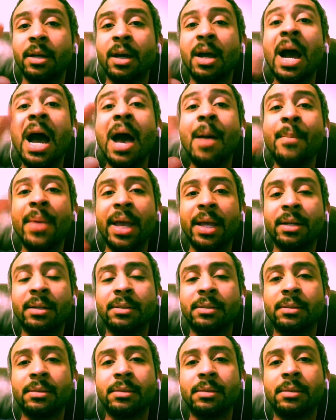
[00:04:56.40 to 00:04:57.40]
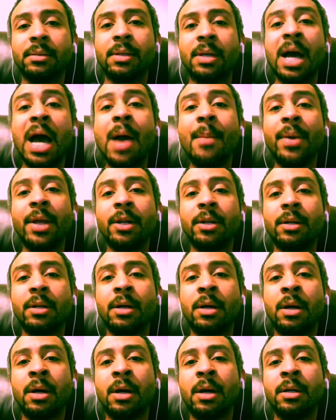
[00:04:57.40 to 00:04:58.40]
comment, comment,
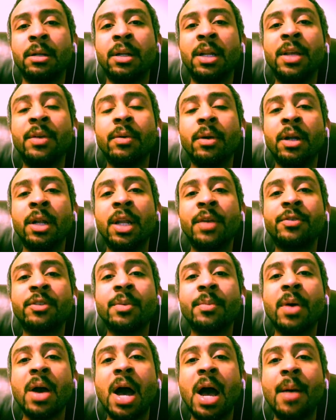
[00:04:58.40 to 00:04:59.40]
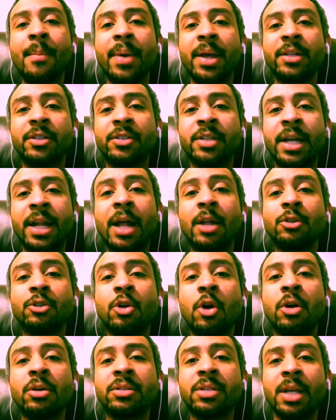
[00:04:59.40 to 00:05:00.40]
uh, leave, uh, leave, some comments, and I'll
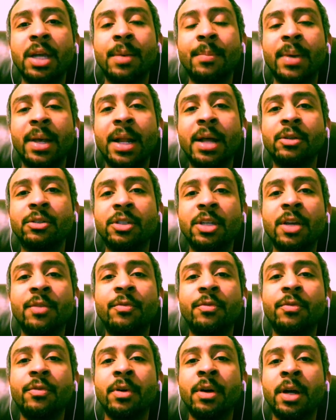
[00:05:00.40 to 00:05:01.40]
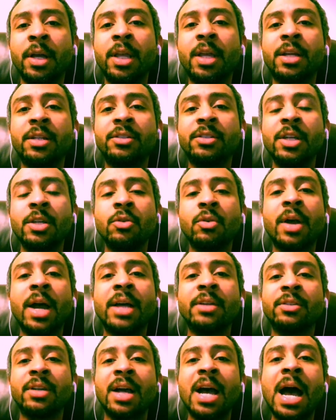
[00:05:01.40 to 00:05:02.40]
talk to him and I'll see if uh, he can send you
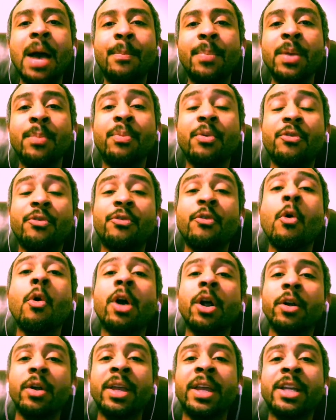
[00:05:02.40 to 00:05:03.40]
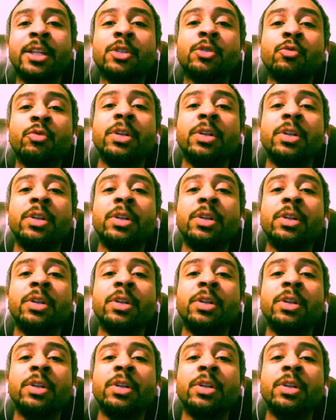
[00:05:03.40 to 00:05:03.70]
guys a copy before it gets